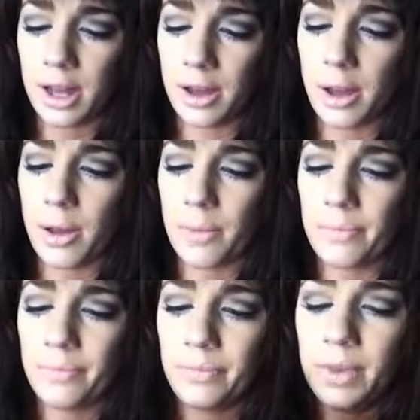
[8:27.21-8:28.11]

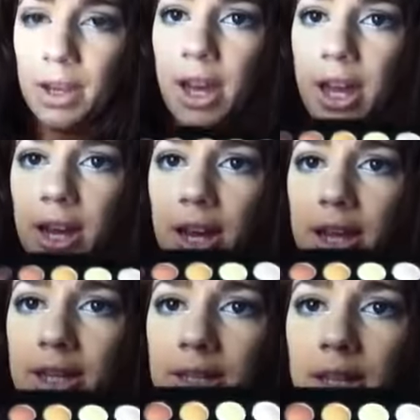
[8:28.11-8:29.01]
Again, it
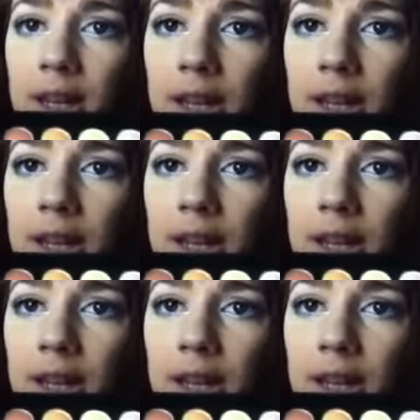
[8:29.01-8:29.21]
has,